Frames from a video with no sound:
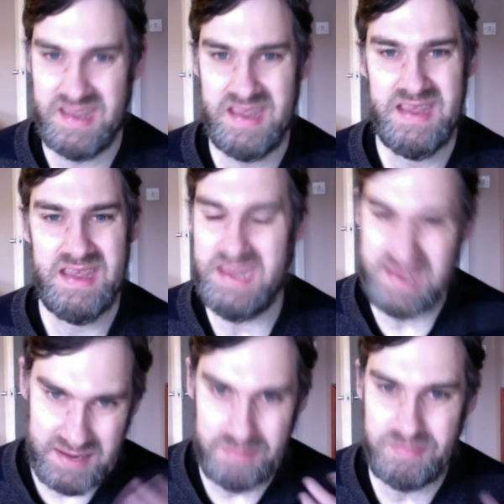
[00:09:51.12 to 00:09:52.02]
he
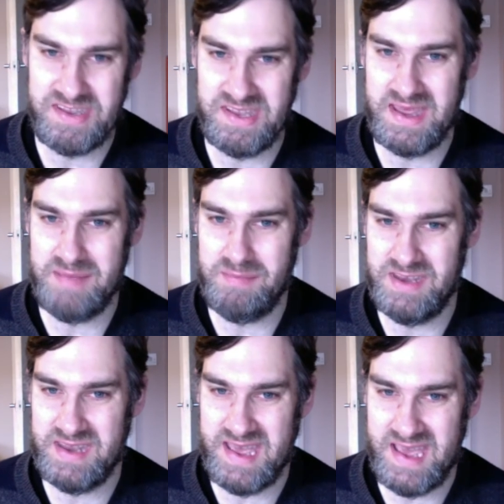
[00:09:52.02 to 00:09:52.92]
comes to them in
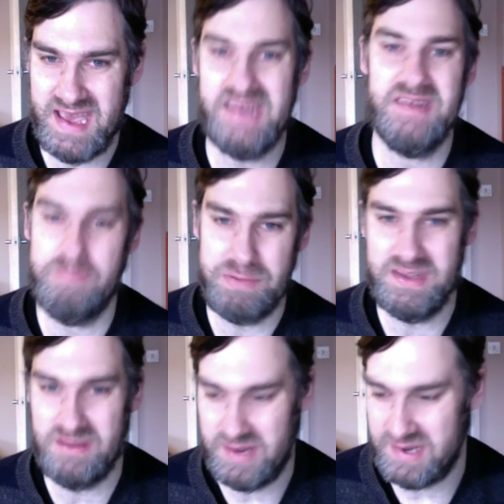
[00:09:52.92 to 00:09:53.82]
their head, a bit
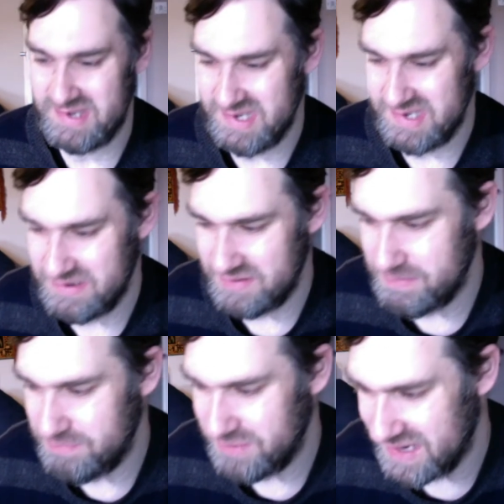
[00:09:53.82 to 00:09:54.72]
like Sister
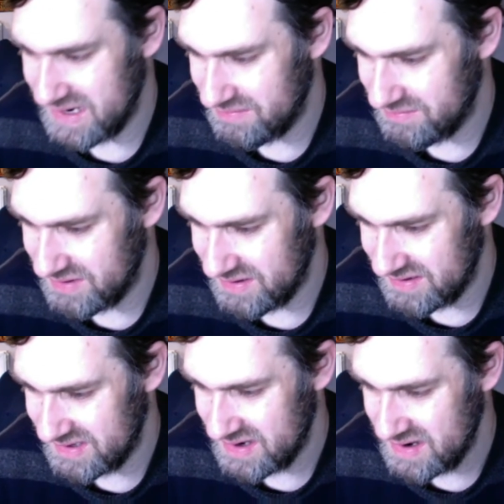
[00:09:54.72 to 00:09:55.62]
Abigail
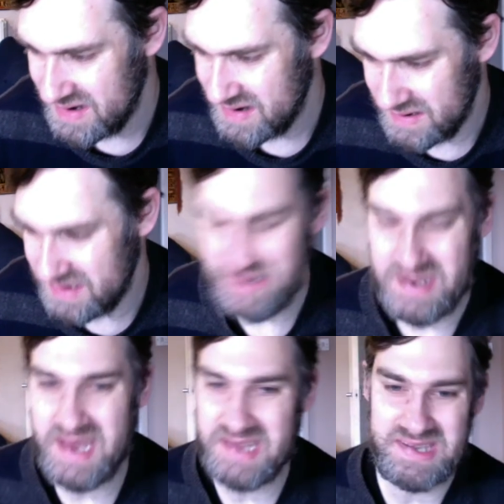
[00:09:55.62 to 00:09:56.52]
does.
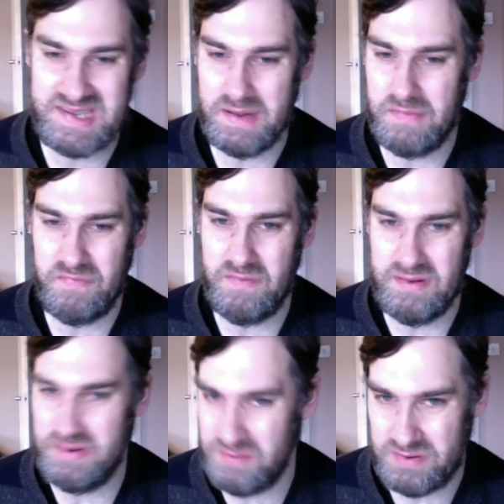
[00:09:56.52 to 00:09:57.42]
That stuff
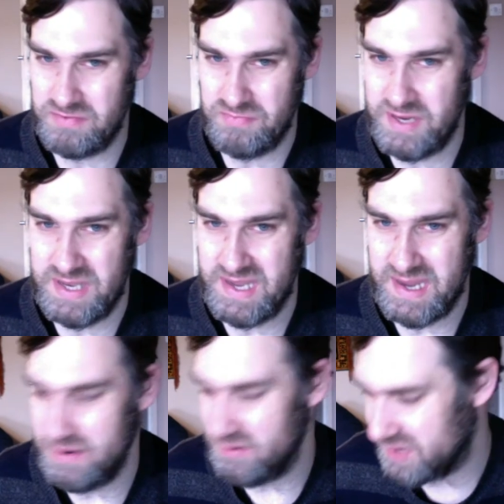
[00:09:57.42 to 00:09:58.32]
looks really
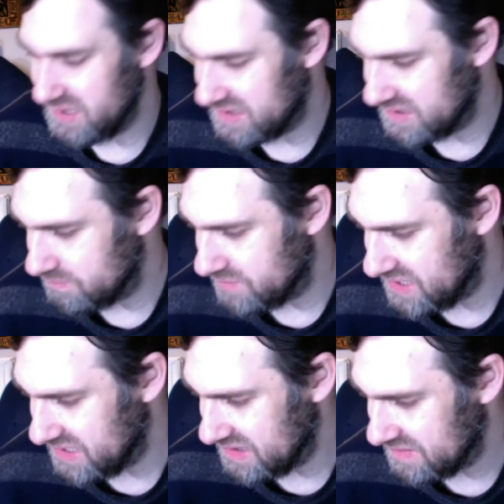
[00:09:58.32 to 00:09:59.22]
hokey to
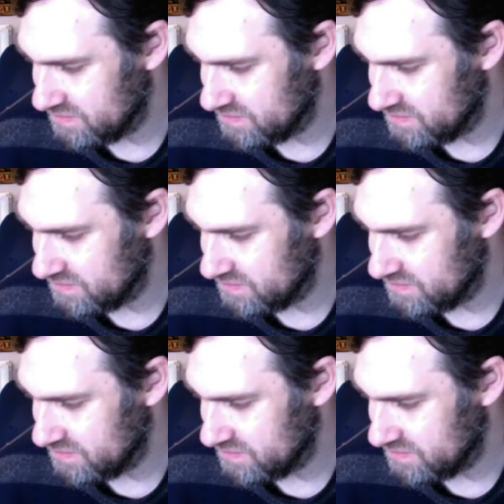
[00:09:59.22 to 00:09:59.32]
me.